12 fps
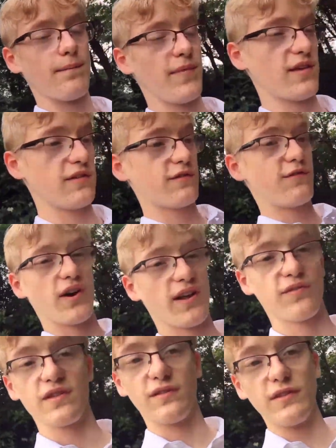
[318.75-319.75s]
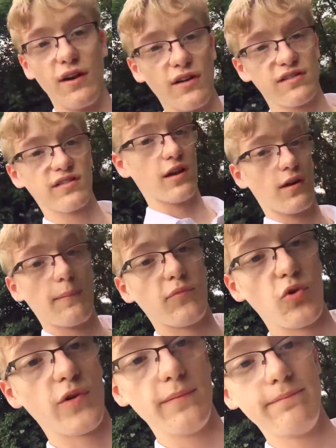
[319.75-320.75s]
It's funny for the vlog, so I'm
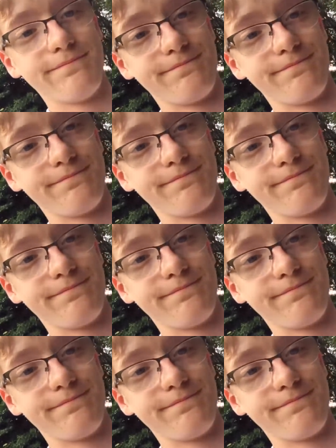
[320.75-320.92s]
doing them.